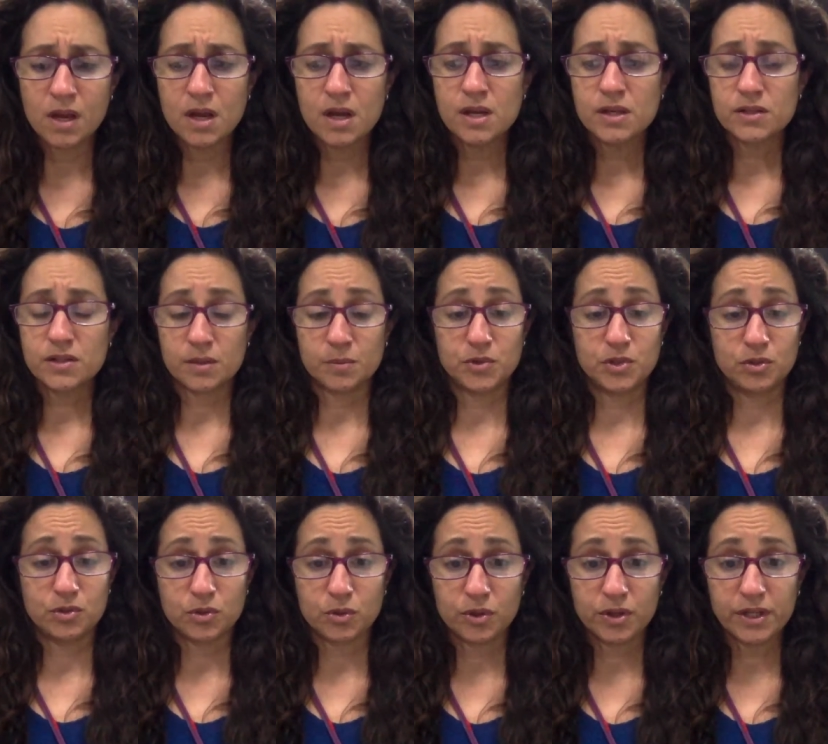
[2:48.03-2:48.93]
some
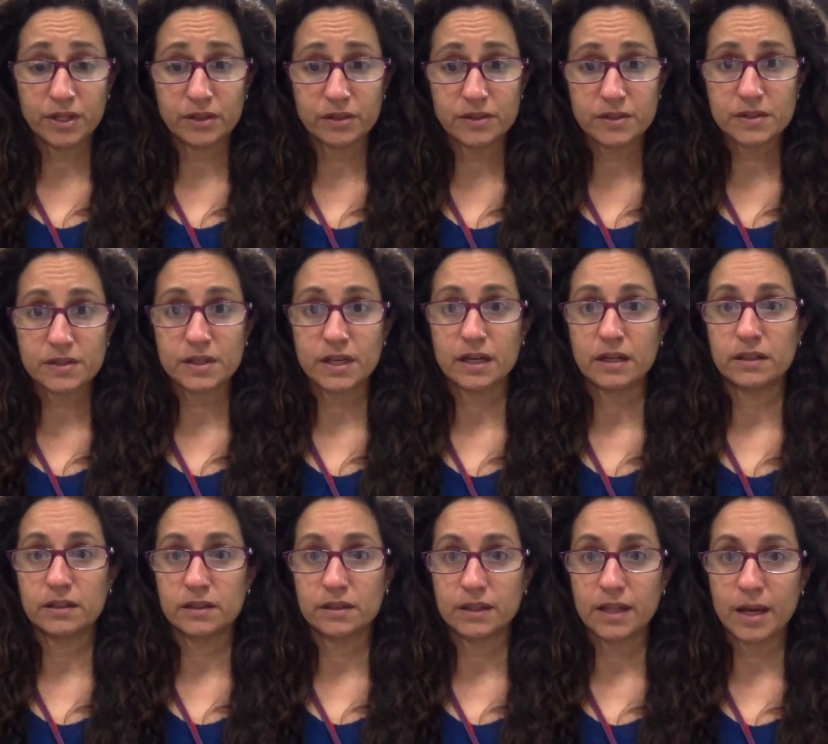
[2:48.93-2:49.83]
tutorials, like a
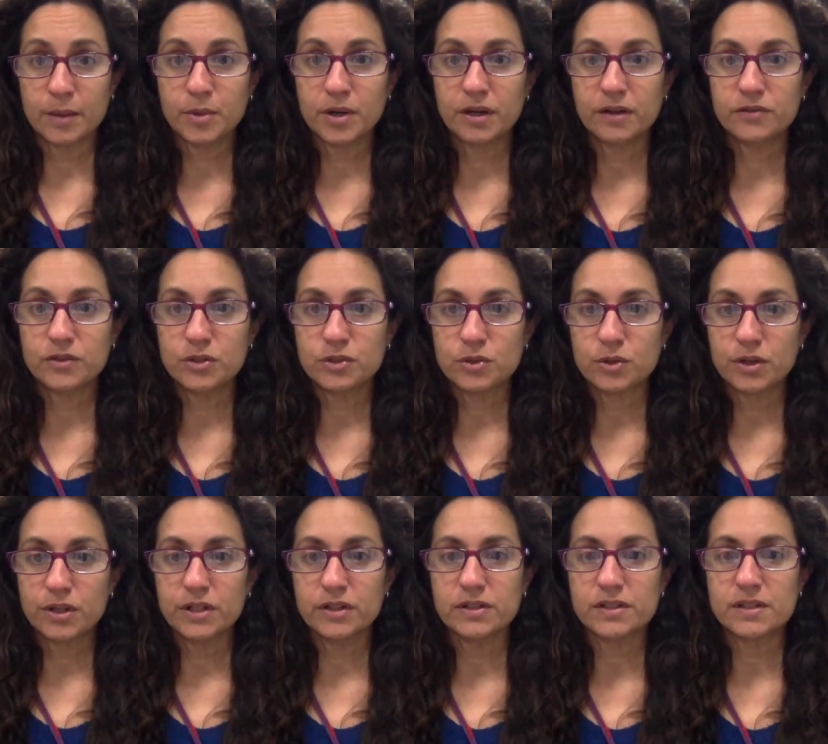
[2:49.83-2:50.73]
little library of
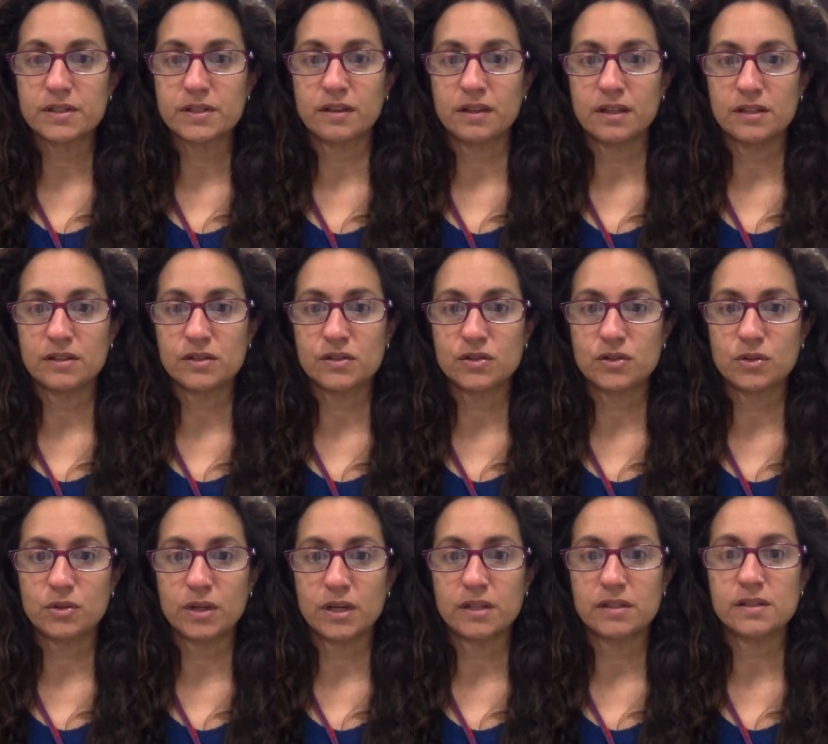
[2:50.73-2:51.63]
tutorials that these
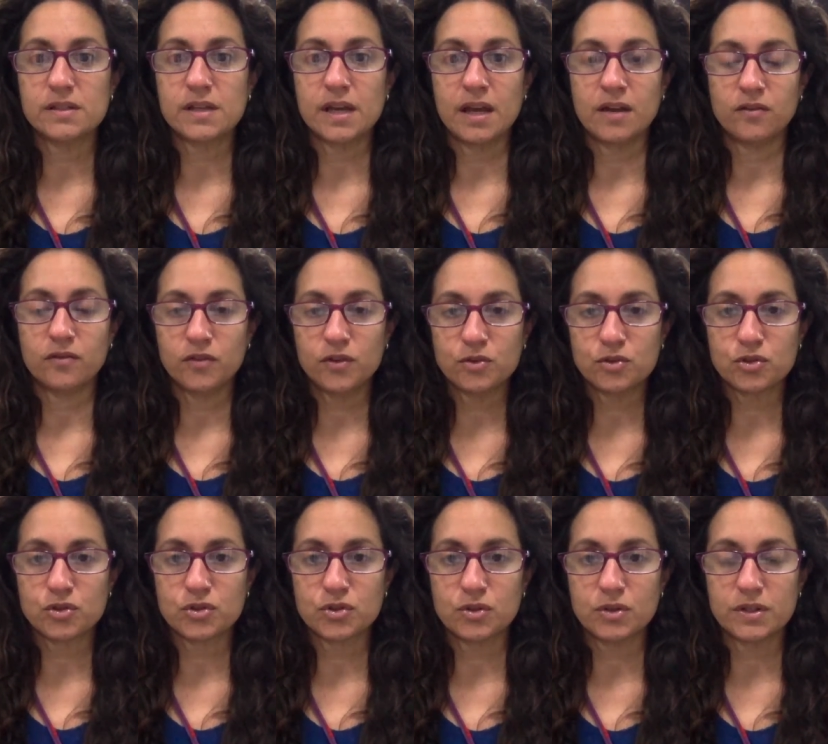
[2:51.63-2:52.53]
students and future
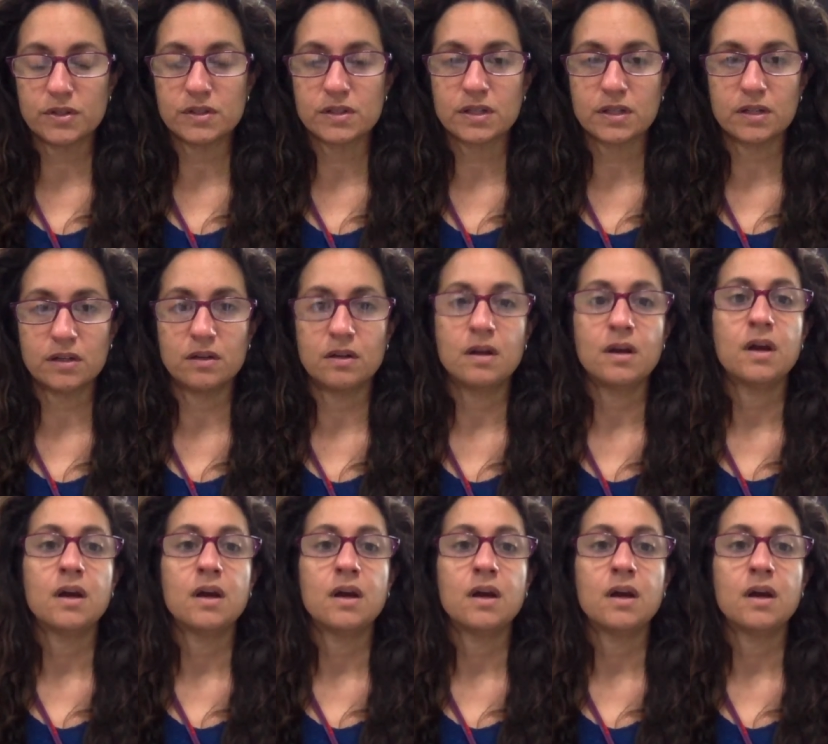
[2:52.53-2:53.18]
students can